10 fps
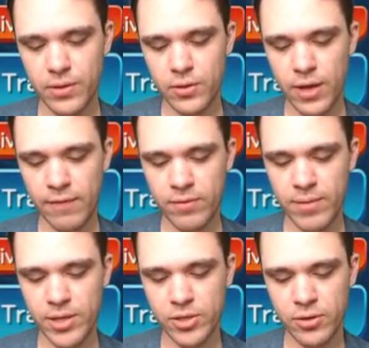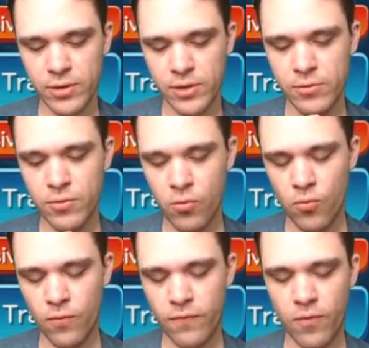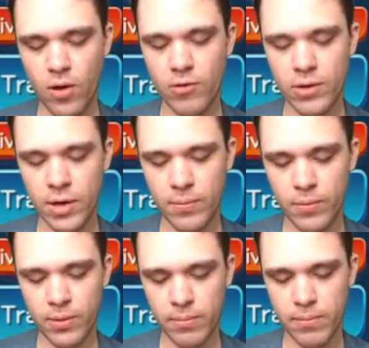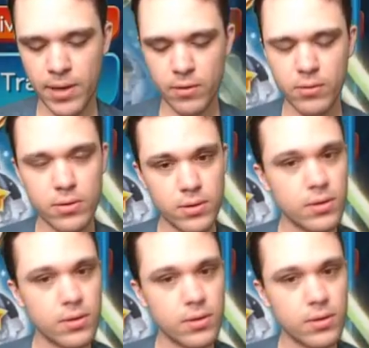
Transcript: You have to make sure that you follow it up with a medal